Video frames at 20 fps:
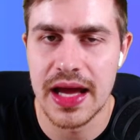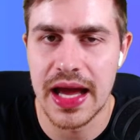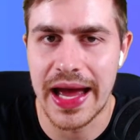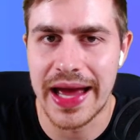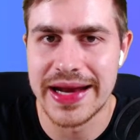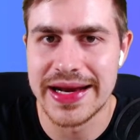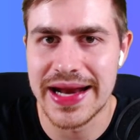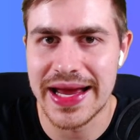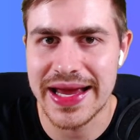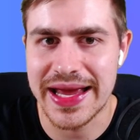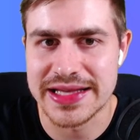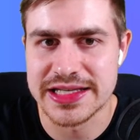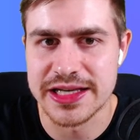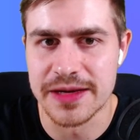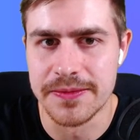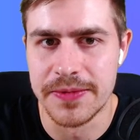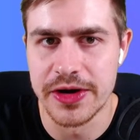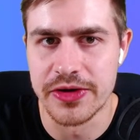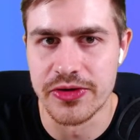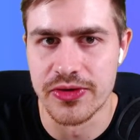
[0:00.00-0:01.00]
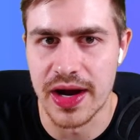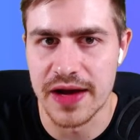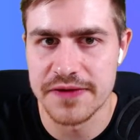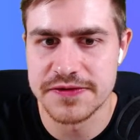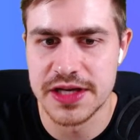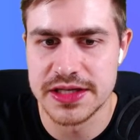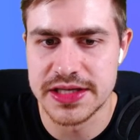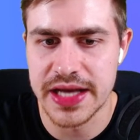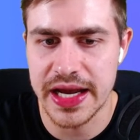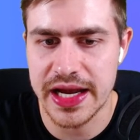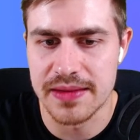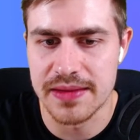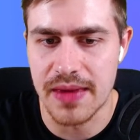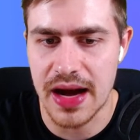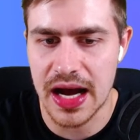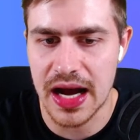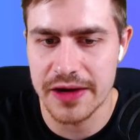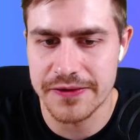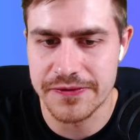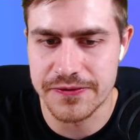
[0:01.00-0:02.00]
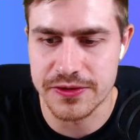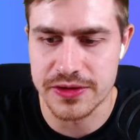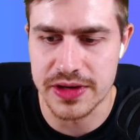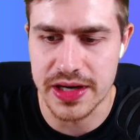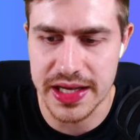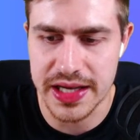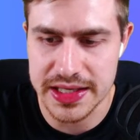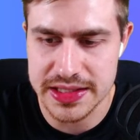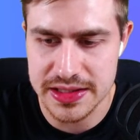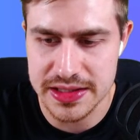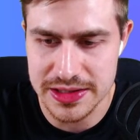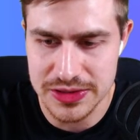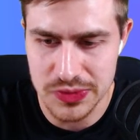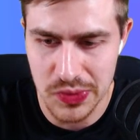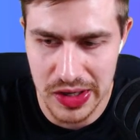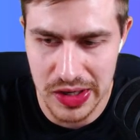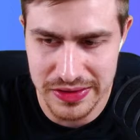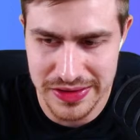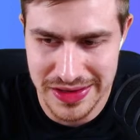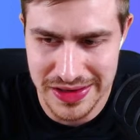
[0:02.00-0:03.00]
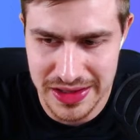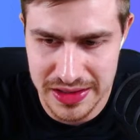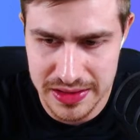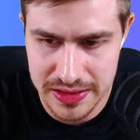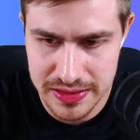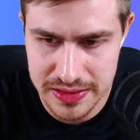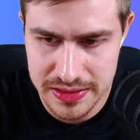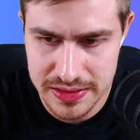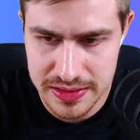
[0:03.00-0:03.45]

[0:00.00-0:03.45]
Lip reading: and, like, it's a bit rough to take him out for a hit as well then.